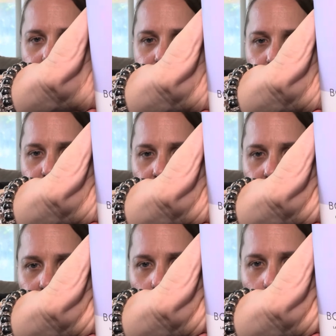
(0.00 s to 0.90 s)
it's a
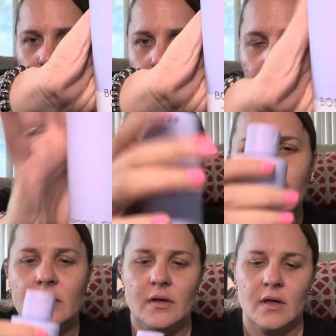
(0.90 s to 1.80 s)
body oil.
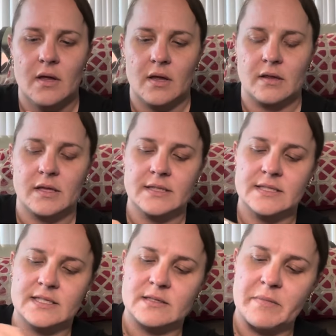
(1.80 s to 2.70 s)
Let's
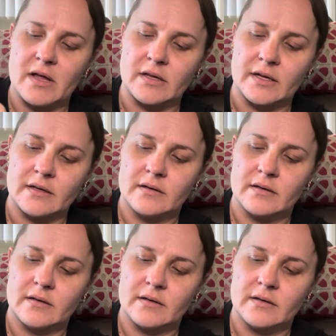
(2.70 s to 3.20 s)
smell it.